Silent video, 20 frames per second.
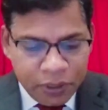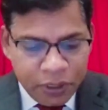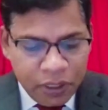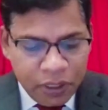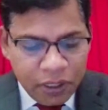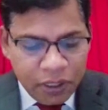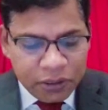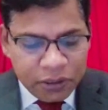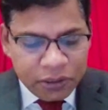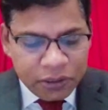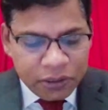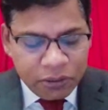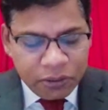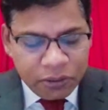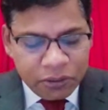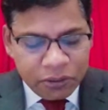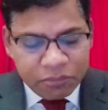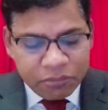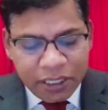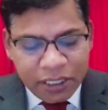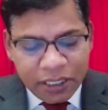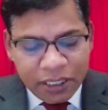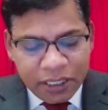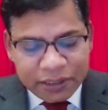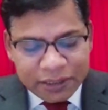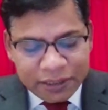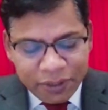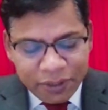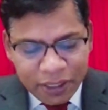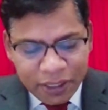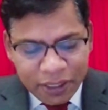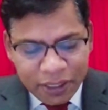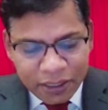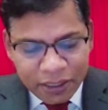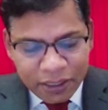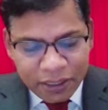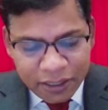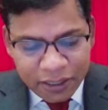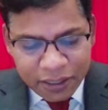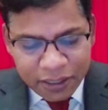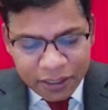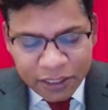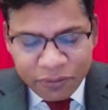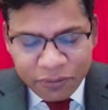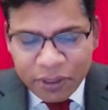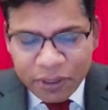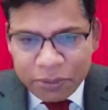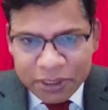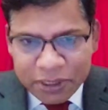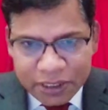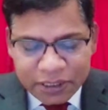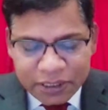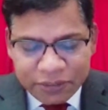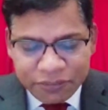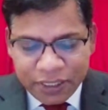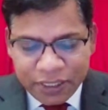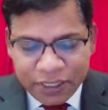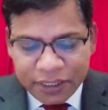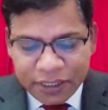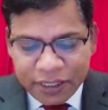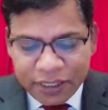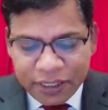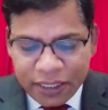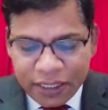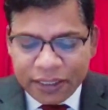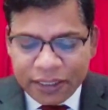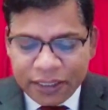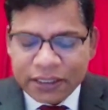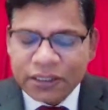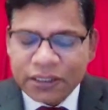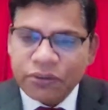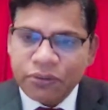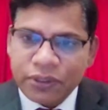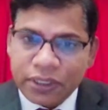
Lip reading: So there are several regulatory requirements in different countries with